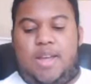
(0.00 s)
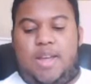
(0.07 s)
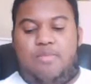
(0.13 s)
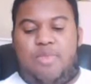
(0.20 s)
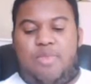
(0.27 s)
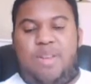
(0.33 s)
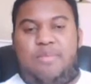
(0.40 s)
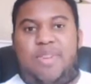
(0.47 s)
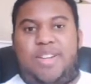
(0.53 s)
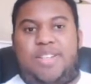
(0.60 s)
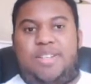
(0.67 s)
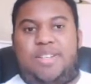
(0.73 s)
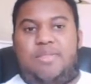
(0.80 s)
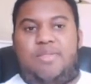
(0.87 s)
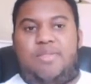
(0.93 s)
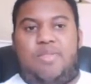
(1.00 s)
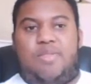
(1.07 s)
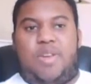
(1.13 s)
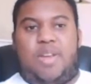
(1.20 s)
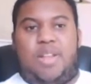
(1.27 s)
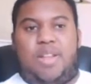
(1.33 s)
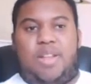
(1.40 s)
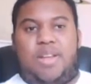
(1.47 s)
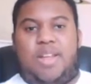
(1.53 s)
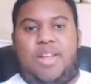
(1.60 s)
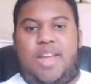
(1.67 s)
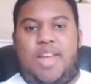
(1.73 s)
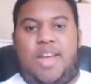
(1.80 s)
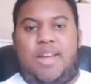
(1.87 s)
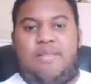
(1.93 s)
Pretty much, and
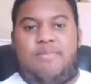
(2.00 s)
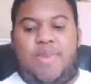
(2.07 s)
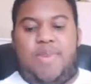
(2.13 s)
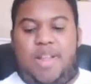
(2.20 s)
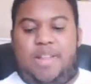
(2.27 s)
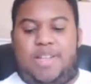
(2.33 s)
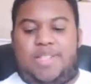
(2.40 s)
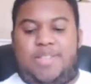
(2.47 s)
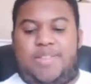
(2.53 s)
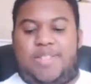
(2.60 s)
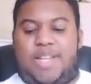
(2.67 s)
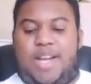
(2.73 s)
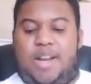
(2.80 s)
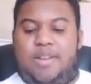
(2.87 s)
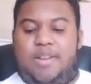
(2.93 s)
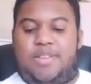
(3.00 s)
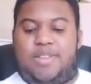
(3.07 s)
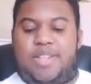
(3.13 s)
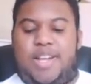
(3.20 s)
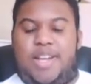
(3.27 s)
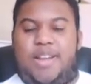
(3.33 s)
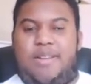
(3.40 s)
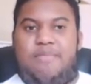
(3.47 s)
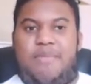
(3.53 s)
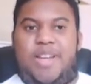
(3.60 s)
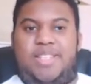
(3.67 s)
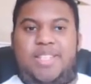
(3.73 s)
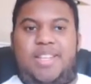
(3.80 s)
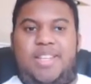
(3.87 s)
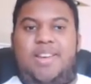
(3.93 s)
by the looks of this, I know what you're thinking,
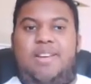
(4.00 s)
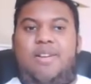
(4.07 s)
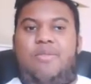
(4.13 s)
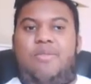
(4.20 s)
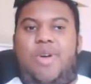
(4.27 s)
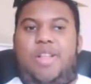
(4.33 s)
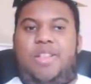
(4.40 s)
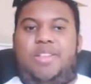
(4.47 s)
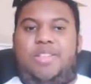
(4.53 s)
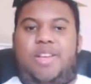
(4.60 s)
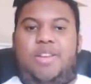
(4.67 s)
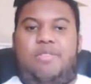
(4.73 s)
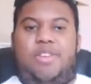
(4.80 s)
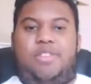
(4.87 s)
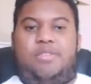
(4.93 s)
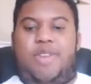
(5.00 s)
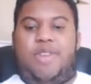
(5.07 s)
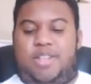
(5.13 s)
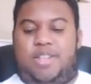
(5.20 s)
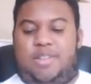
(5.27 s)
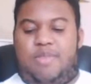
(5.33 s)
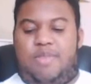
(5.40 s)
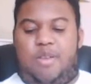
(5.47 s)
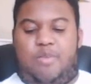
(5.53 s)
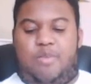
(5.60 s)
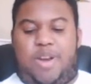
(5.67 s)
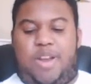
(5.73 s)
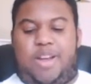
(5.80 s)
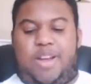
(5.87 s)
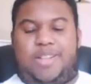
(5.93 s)
basically, well, it looks like WrestleMania is going to be a
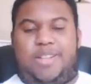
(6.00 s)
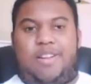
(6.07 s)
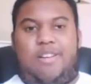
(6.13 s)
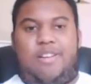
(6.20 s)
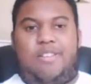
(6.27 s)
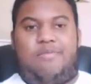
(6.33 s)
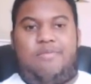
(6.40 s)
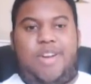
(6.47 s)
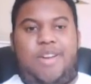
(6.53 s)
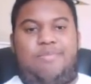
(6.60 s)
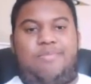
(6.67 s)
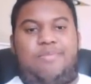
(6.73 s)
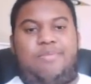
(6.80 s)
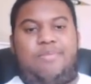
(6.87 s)
pretty good card, right?